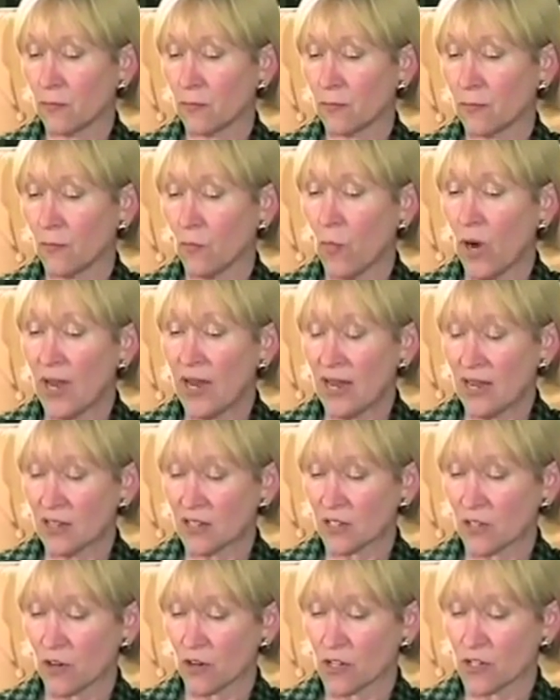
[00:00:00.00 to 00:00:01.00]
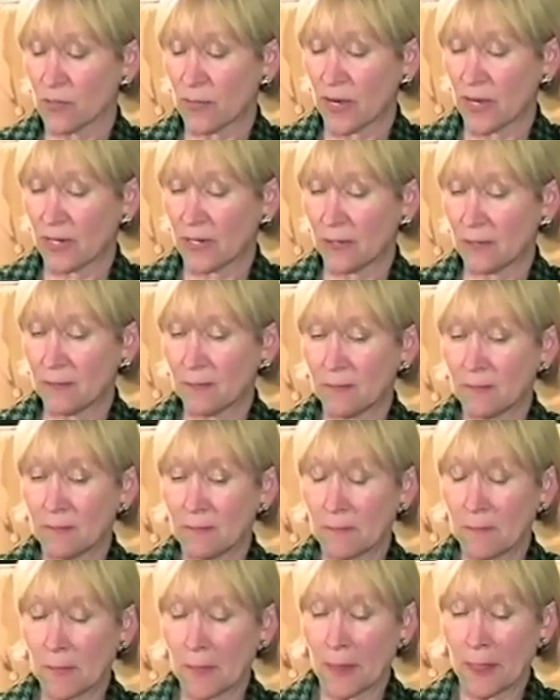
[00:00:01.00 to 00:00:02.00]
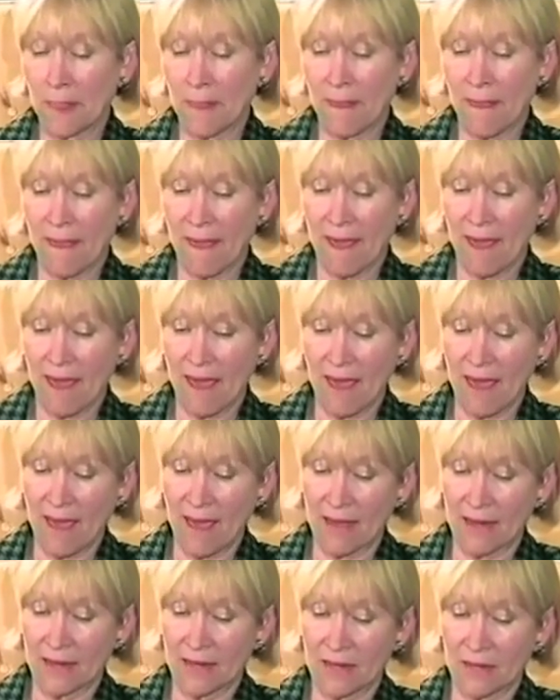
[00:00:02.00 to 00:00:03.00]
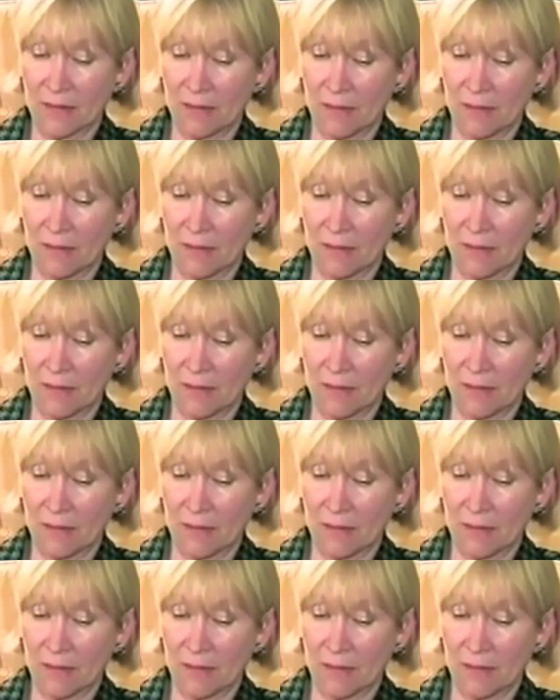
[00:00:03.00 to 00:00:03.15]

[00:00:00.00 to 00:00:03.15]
White House correspondent. And